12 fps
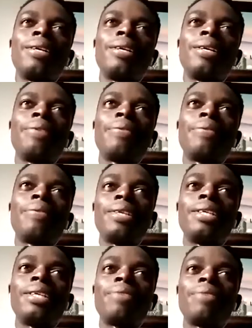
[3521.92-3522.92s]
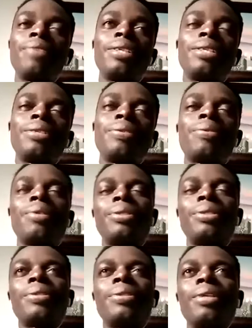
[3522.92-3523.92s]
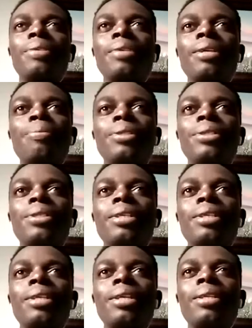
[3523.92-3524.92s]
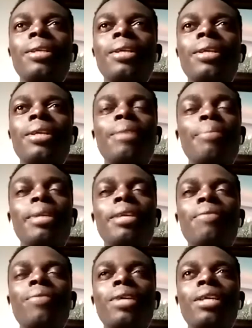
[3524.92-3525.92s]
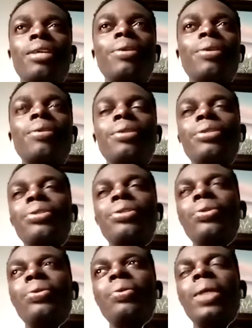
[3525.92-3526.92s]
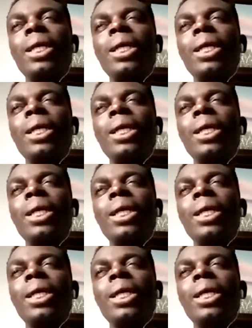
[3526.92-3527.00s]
this very, very good question. I really appreciate, and I believe we are all going to